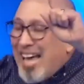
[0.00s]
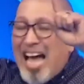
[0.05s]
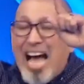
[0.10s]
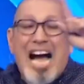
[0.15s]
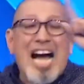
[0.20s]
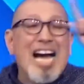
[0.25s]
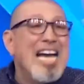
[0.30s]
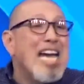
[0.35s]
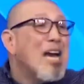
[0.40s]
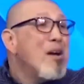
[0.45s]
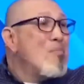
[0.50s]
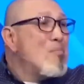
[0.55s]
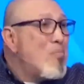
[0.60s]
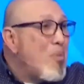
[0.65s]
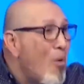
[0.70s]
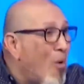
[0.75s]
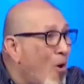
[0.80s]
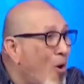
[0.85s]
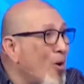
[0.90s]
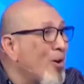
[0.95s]
I am
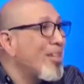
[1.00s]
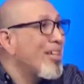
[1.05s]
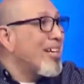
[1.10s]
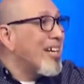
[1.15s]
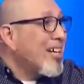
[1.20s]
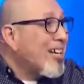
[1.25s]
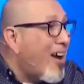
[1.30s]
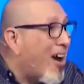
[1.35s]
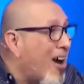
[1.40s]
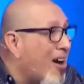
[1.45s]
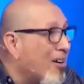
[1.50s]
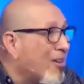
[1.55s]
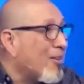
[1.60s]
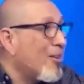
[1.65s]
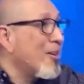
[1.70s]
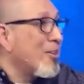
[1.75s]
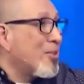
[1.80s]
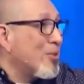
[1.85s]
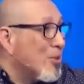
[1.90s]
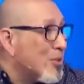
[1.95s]
more than a
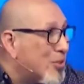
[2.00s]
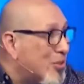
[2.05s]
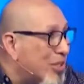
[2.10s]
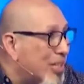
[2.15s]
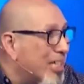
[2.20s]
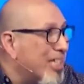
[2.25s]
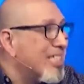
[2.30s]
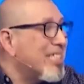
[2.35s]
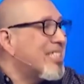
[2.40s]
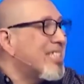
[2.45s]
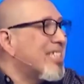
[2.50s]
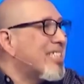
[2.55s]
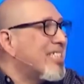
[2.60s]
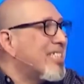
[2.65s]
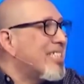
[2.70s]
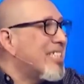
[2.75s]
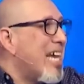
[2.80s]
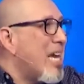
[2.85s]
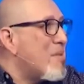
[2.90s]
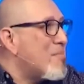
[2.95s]
conqueror through
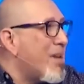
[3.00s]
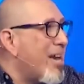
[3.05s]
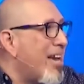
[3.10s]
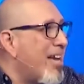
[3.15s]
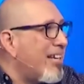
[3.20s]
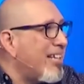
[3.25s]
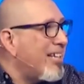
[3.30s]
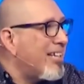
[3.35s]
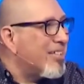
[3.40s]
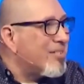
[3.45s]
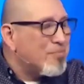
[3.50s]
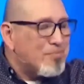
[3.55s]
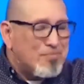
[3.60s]
Jesus. Amen?